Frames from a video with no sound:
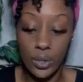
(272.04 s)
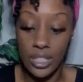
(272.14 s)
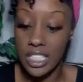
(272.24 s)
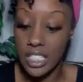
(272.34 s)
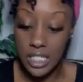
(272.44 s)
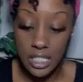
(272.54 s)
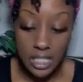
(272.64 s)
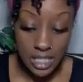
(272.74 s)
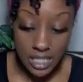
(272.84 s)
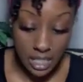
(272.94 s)
this
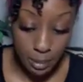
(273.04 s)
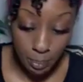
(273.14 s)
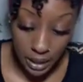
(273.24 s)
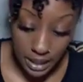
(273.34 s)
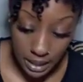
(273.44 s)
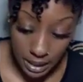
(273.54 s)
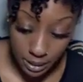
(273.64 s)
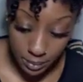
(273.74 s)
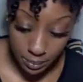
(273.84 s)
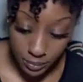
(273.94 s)
is completed.
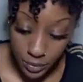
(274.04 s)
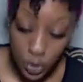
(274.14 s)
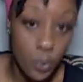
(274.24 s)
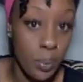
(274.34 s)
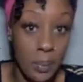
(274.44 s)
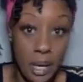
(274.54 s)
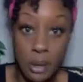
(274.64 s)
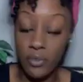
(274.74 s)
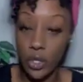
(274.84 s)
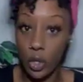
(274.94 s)
You're
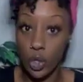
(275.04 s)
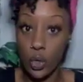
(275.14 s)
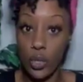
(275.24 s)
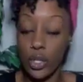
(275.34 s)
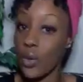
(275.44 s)
preparing for your union.